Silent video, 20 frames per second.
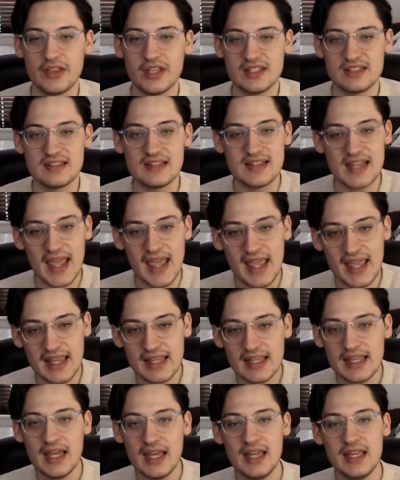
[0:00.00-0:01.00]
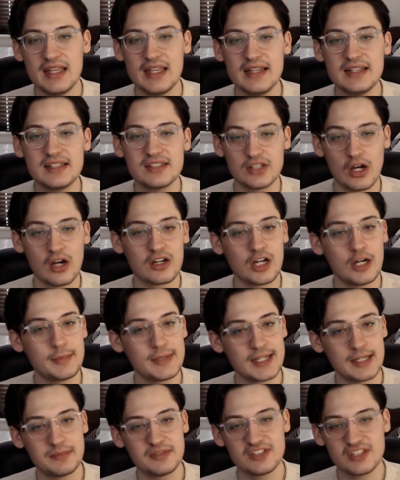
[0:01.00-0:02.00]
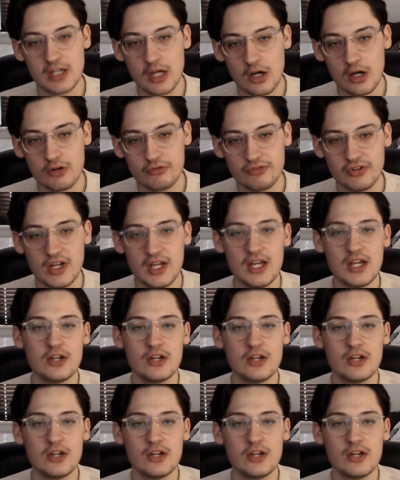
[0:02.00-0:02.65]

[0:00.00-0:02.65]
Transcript: this day he saw coming himself.